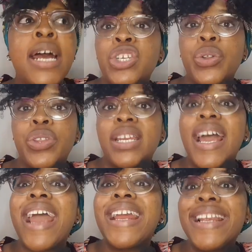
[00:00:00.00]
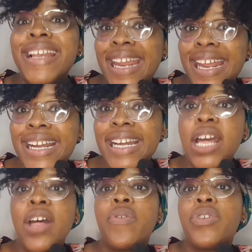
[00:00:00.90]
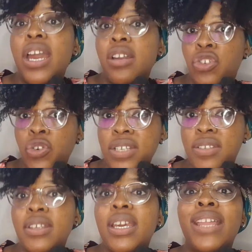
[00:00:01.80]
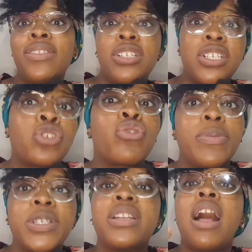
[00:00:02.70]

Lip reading: So that I link the address in the description.